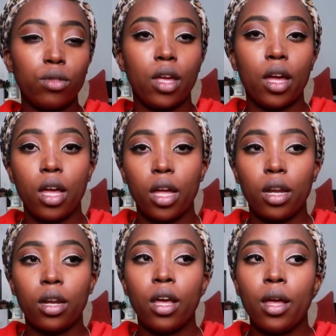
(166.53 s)

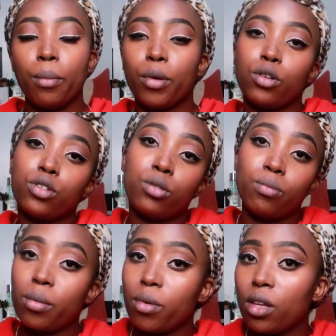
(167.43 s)
then because
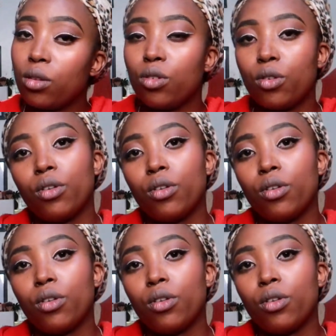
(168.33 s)
maybe, you know,